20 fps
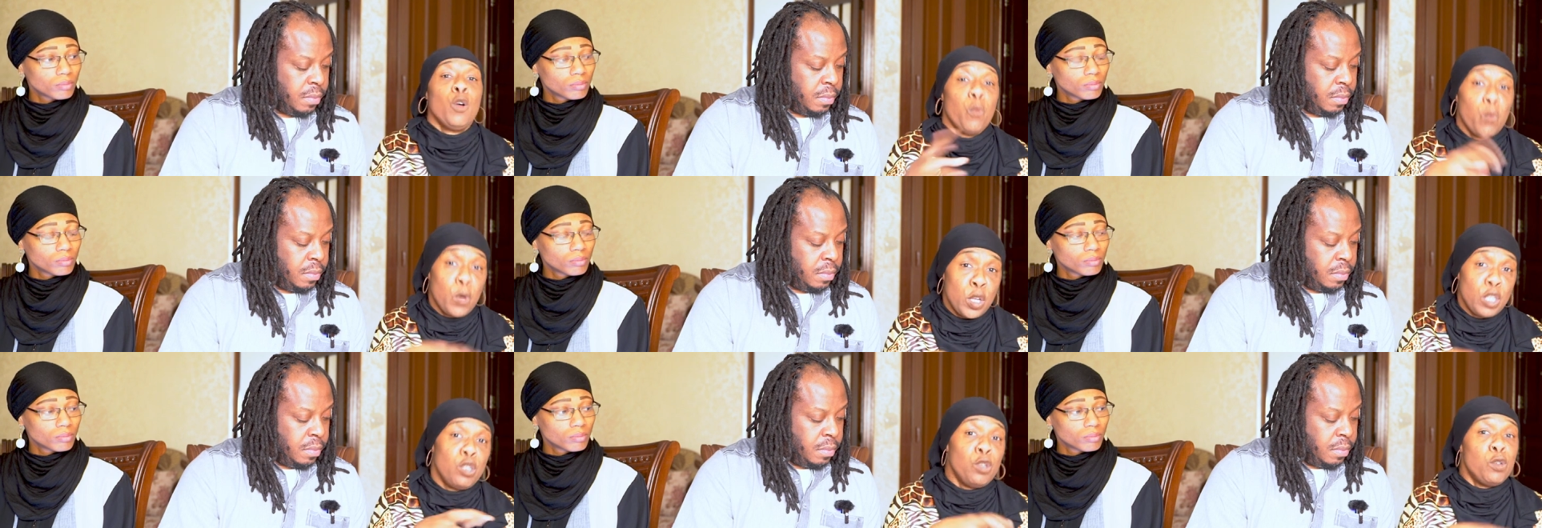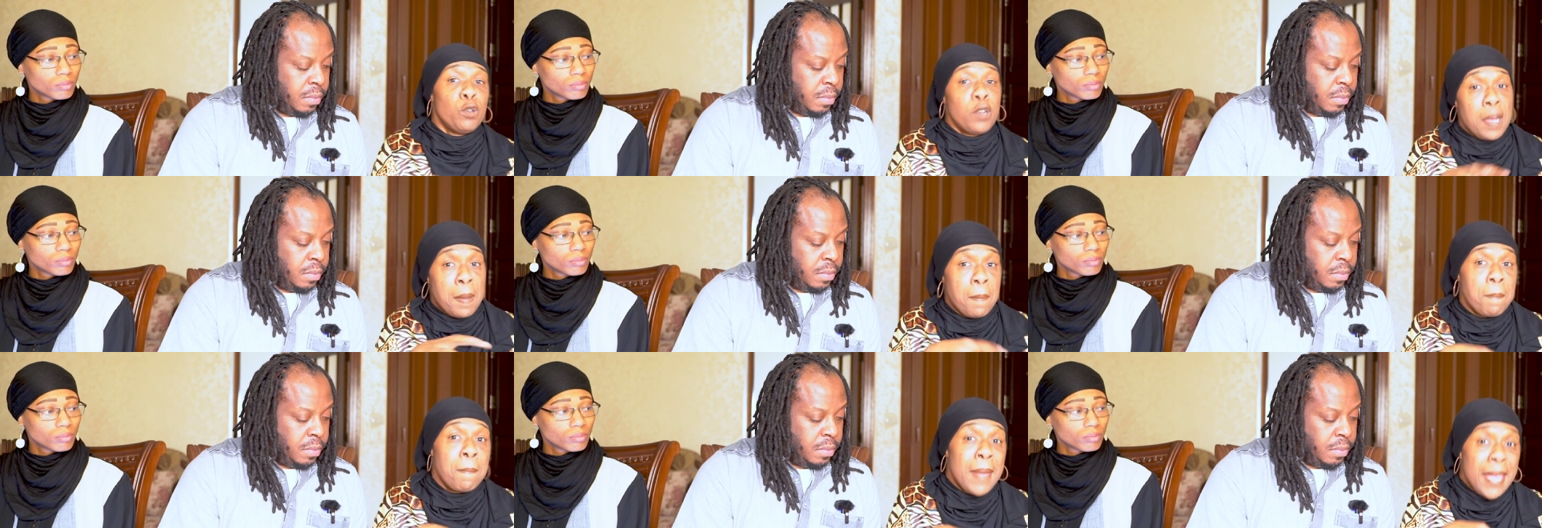Speaker 1: when you
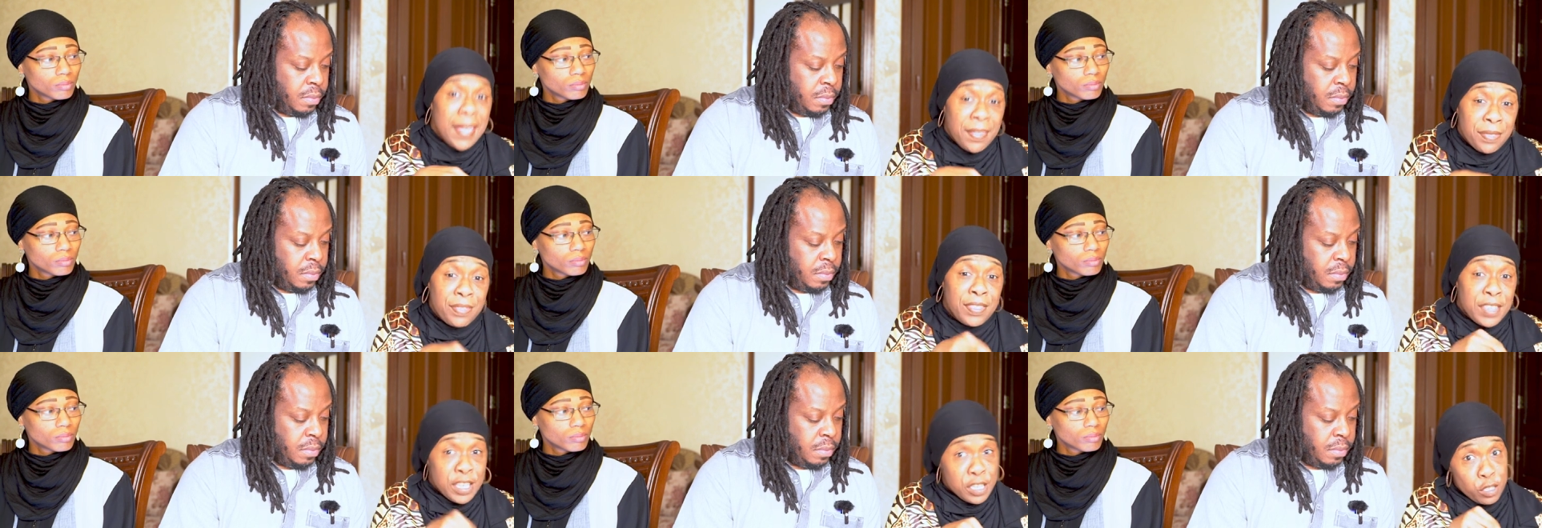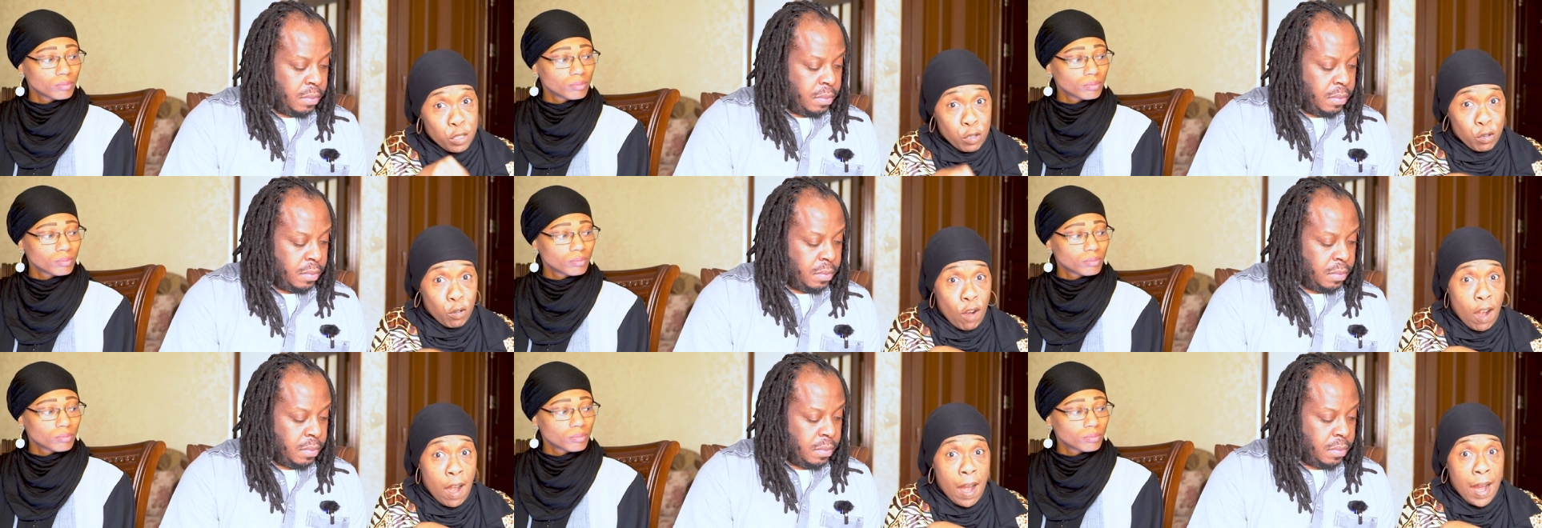commit this
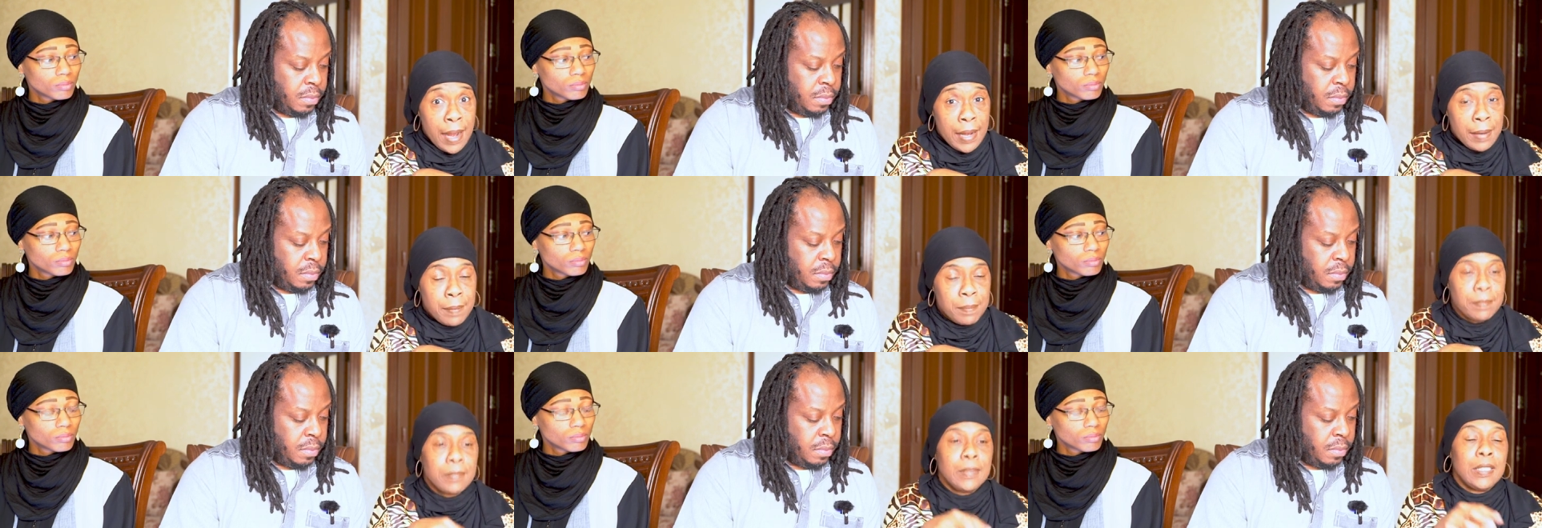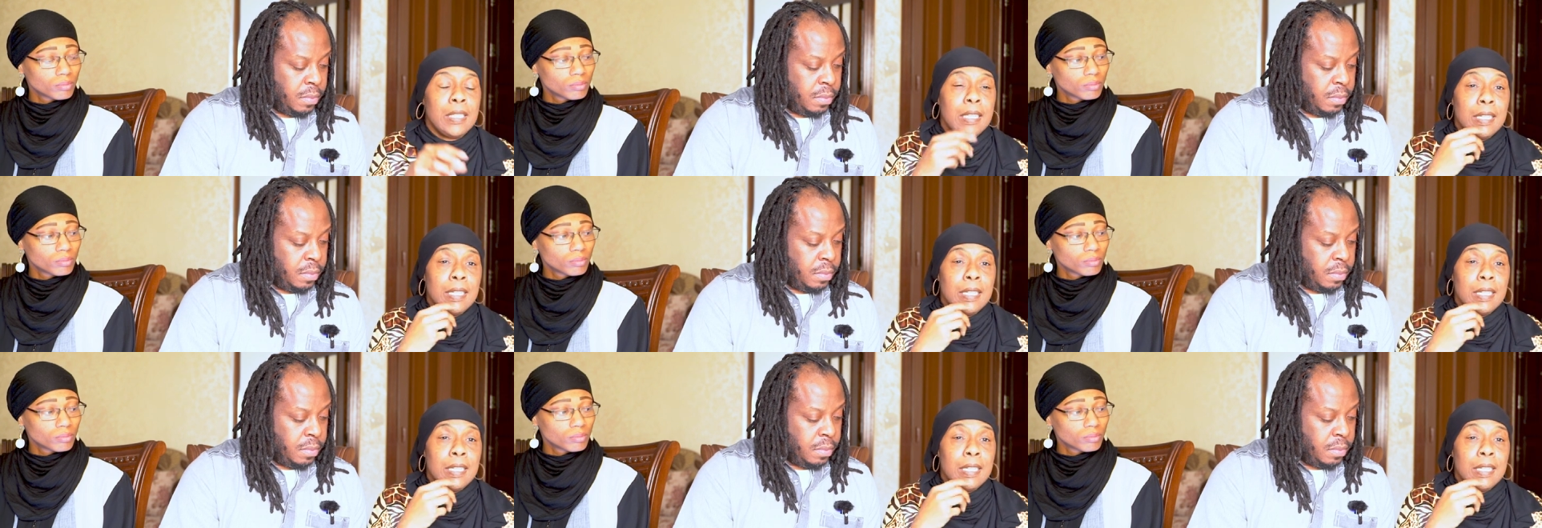crime.